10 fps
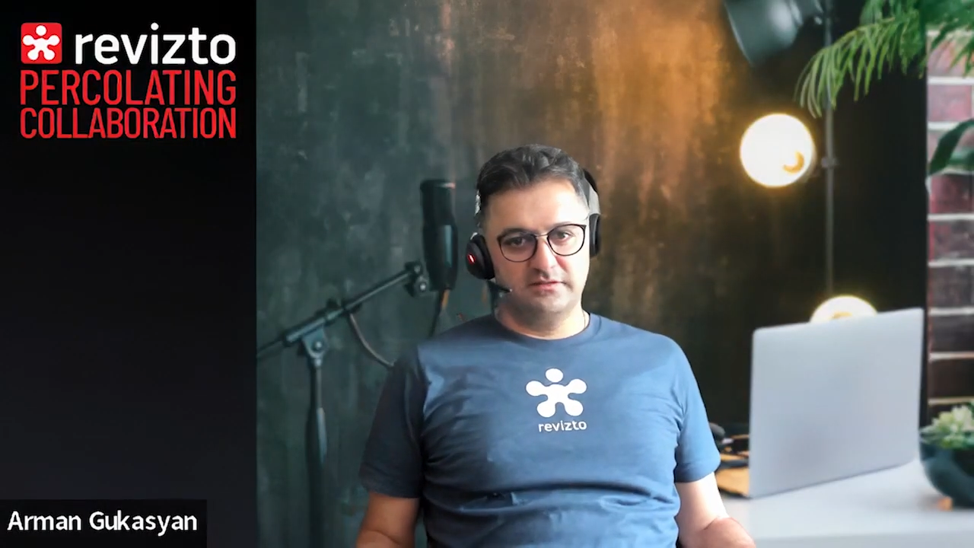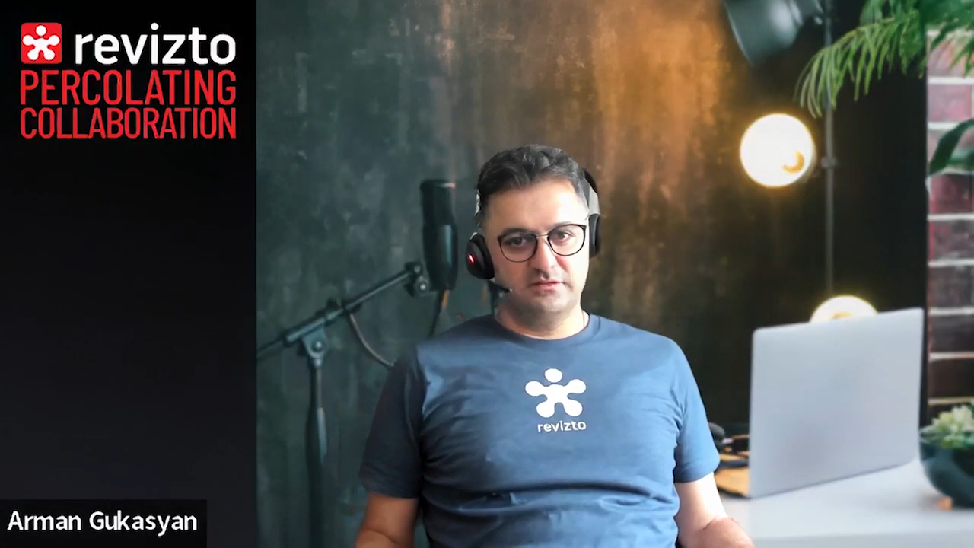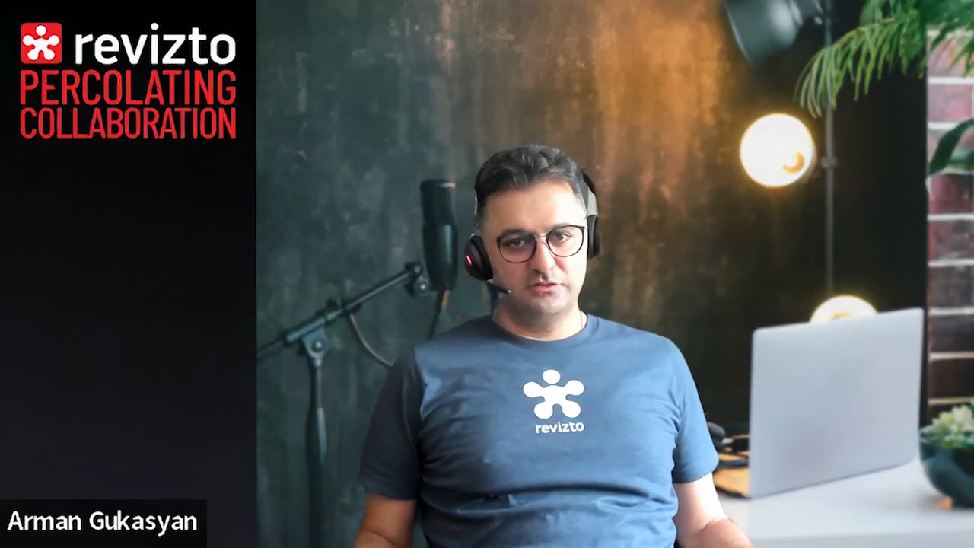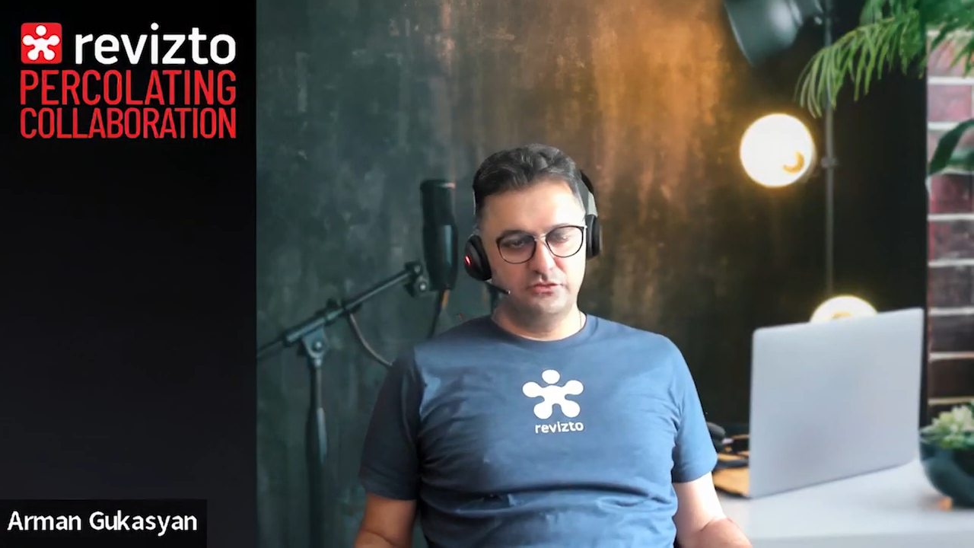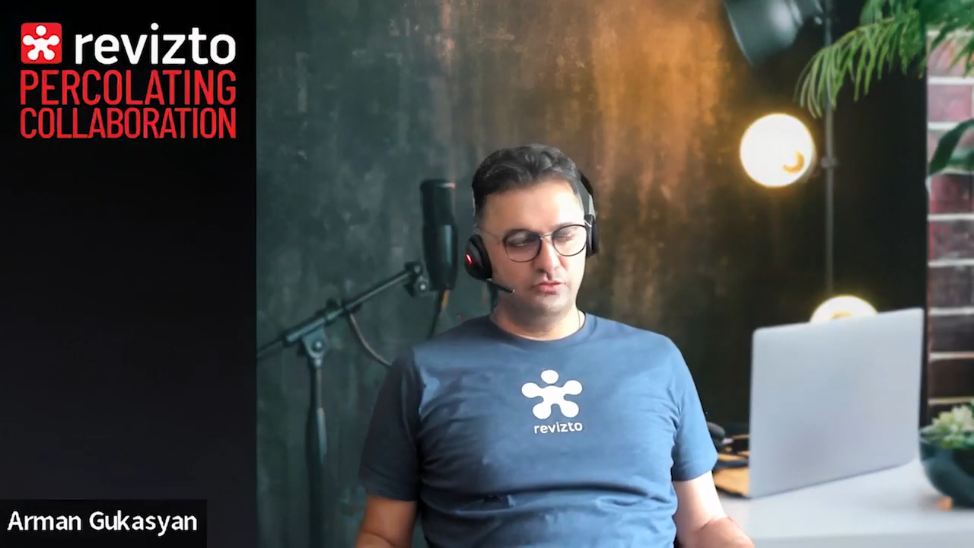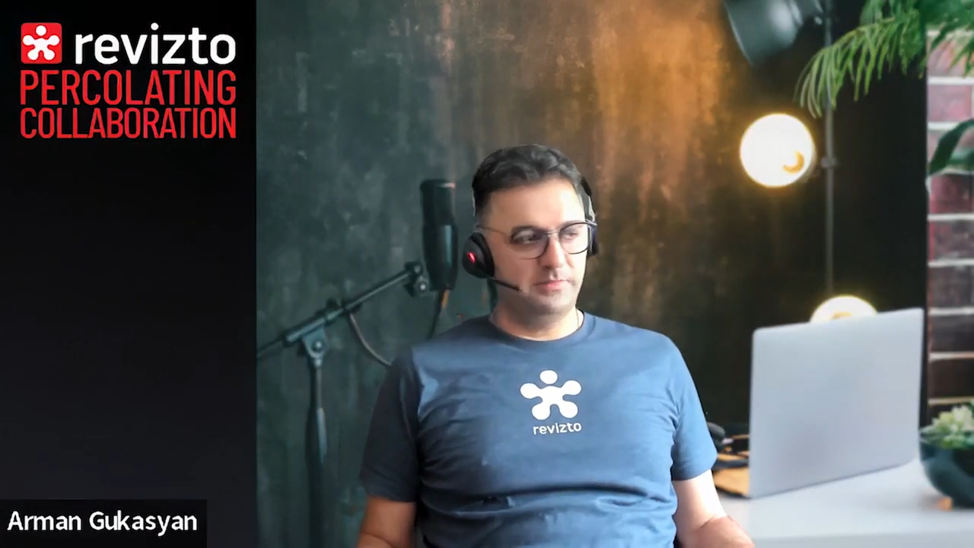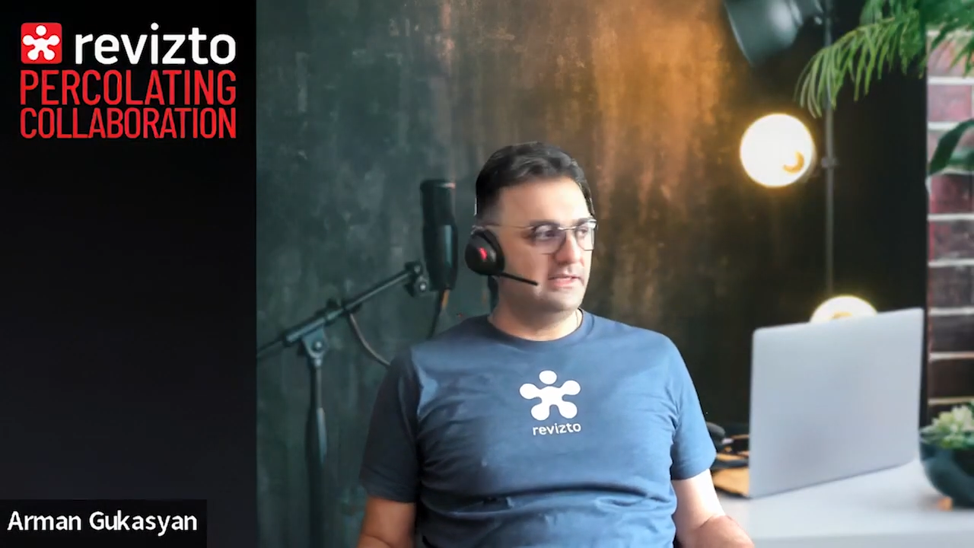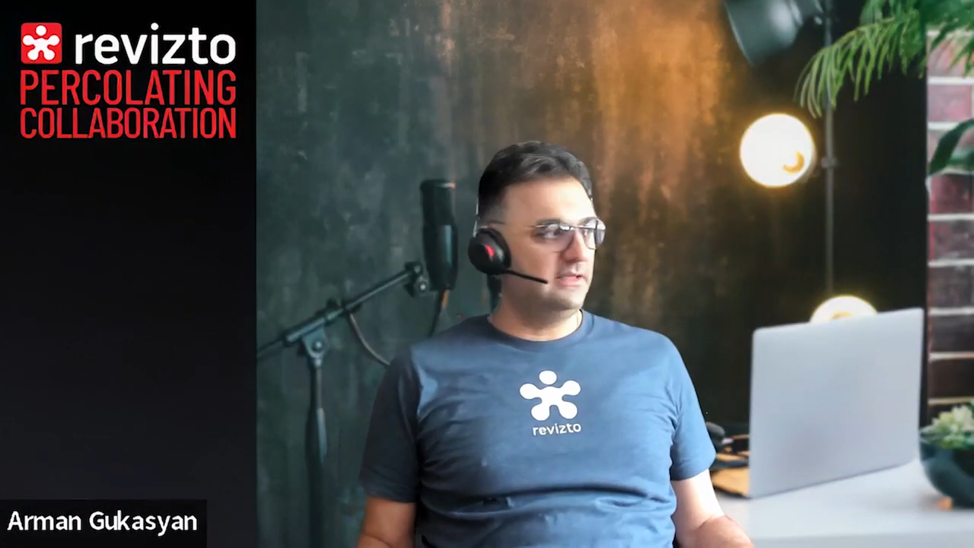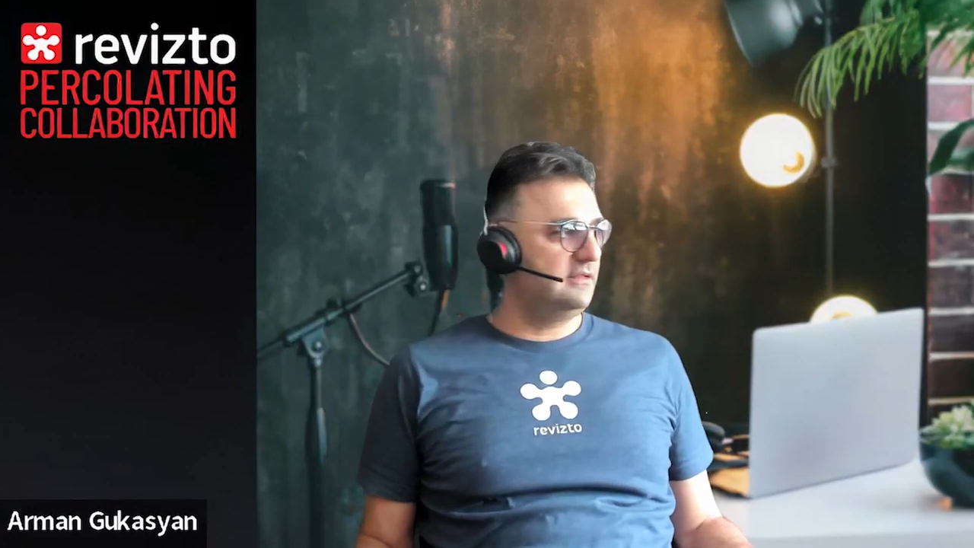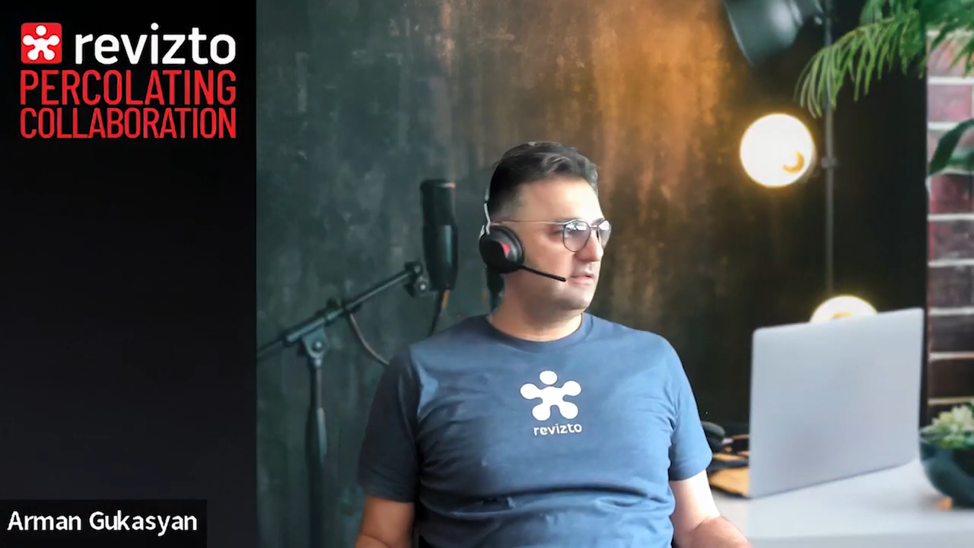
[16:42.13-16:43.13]
there are too
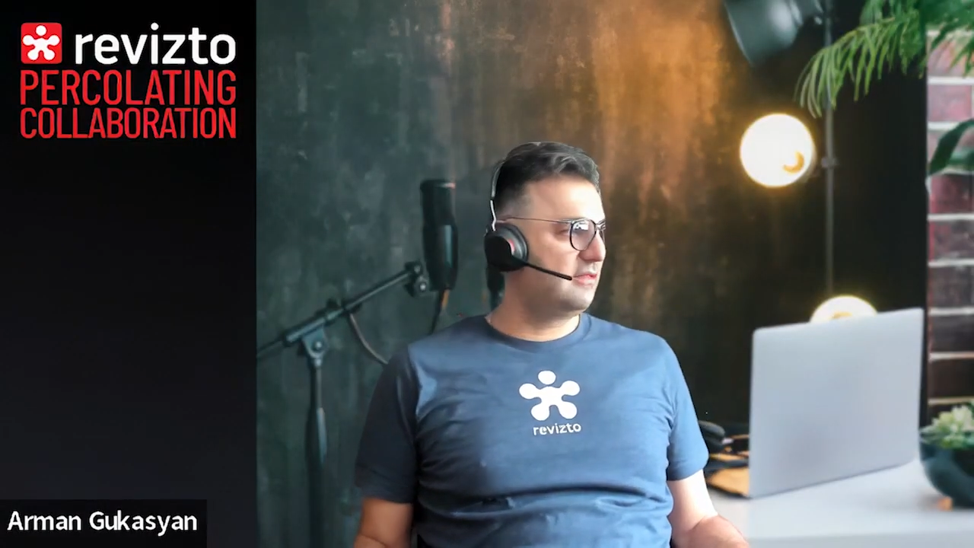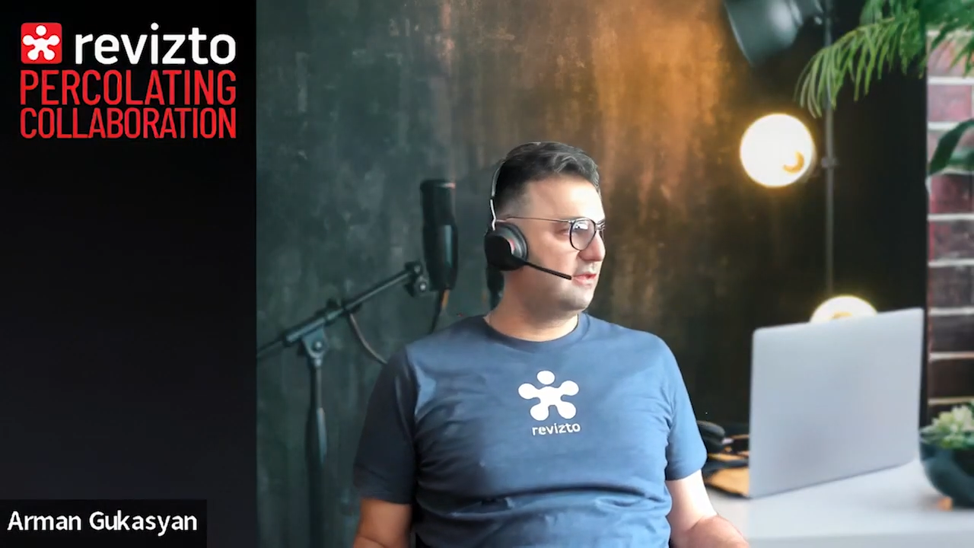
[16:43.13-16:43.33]
many